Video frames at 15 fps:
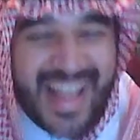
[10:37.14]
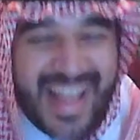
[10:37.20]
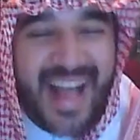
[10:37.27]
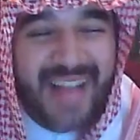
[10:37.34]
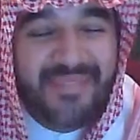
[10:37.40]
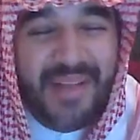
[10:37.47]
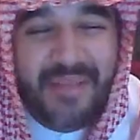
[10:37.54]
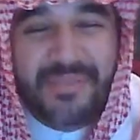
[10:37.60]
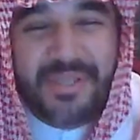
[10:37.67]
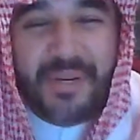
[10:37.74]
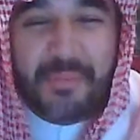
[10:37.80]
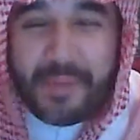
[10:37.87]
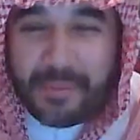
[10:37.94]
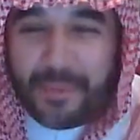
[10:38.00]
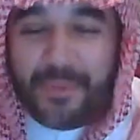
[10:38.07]
I'm sure
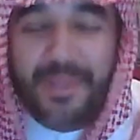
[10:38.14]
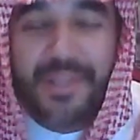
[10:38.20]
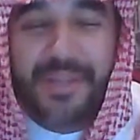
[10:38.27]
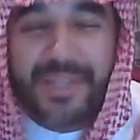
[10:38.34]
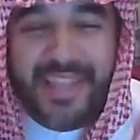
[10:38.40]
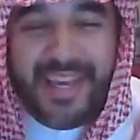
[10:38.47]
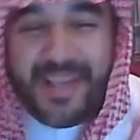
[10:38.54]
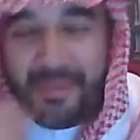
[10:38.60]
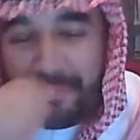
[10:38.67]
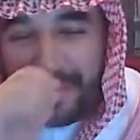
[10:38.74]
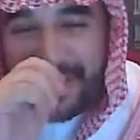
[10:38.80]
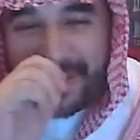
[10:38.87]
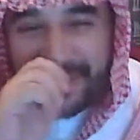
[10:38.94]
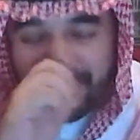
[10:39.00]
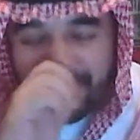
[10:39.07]
people will look that up
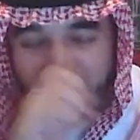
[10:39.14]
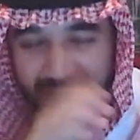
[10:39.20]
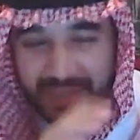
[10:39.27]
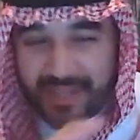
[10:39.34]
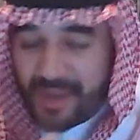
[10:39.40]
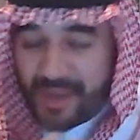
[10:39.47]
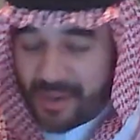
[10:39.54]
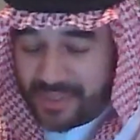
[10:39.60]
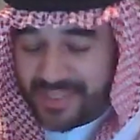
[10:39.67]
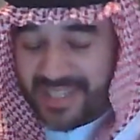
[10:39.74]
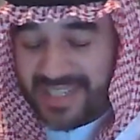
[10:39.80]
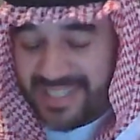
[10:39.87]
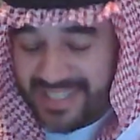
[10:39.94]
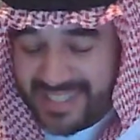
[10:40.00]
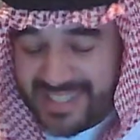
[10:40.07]
later. I'm not going to go into
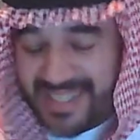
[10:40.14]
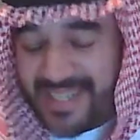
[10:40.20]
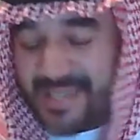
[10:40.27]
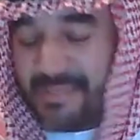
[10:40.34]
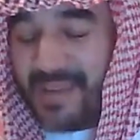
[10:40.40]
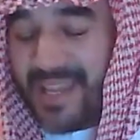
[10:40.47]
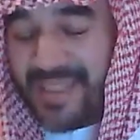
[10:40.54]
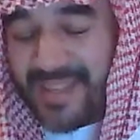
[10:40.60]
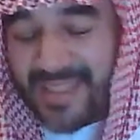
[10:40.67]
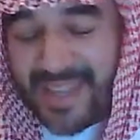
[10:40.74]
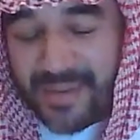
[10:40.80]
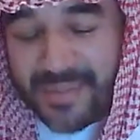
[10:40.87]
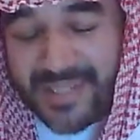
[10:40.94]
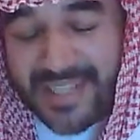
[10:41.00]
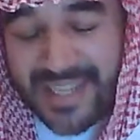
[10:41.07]
any details, but I thought
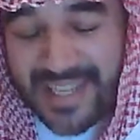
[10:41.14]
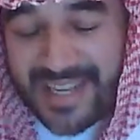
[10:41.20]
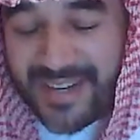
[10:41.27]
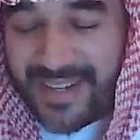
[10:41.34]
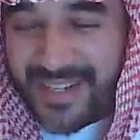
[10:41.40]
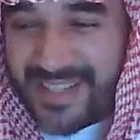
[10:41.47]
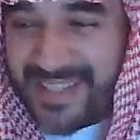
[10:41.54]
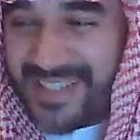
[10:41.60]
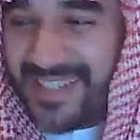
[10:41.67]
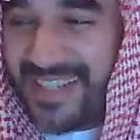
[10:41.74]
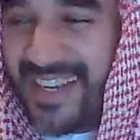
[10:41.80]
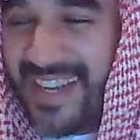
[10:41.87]
that was hilarious.